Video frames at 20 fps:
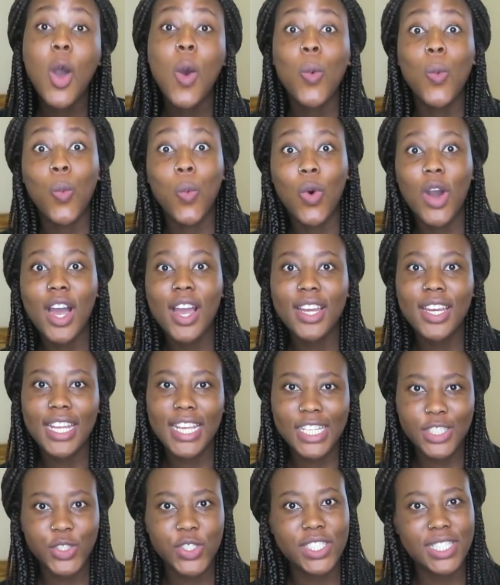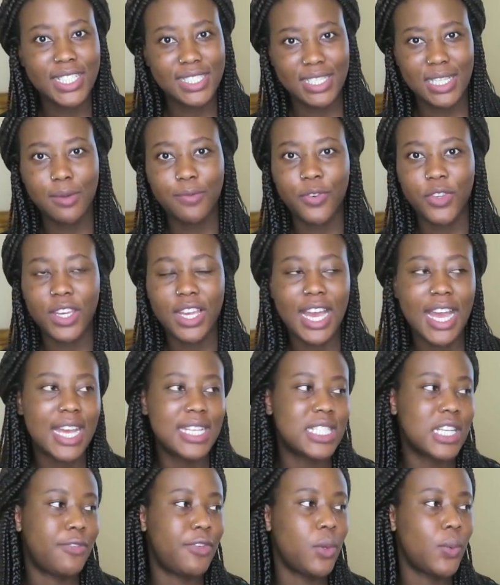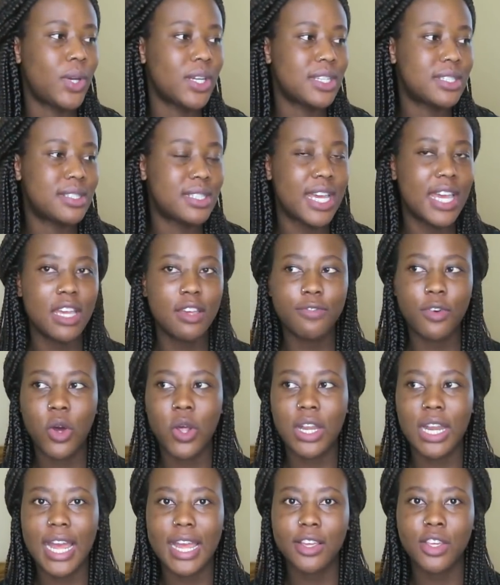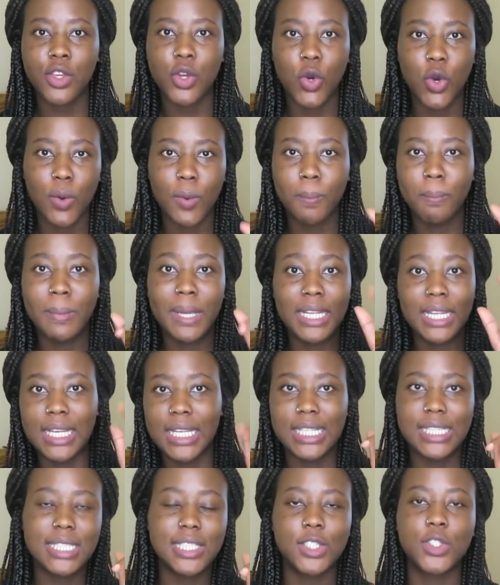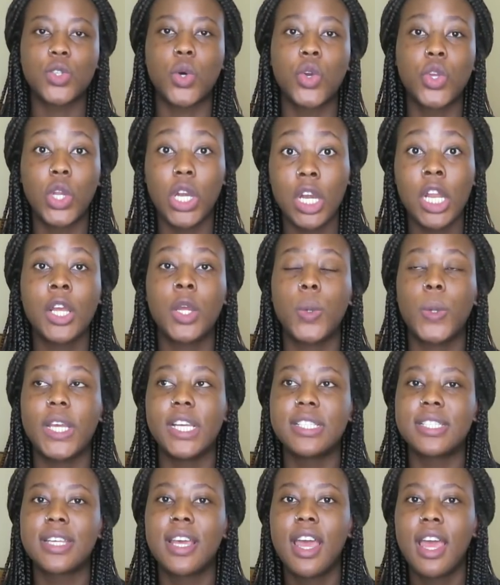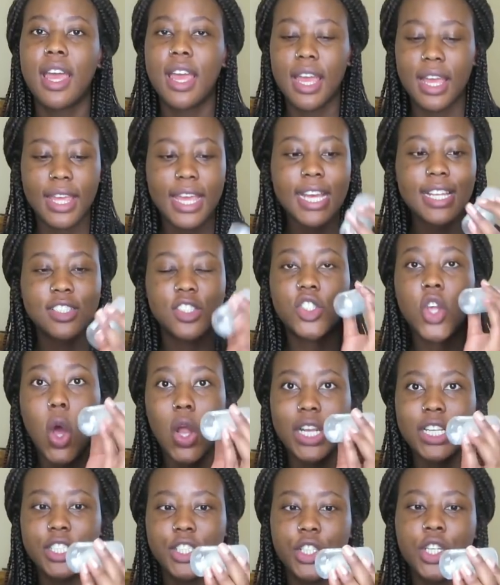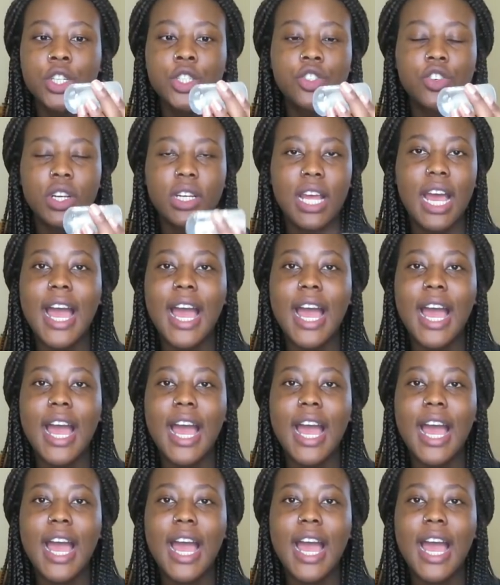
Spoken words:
One interesting tip for you guys, if you want to save on like your milliliters or your liquids, get solid deodorant.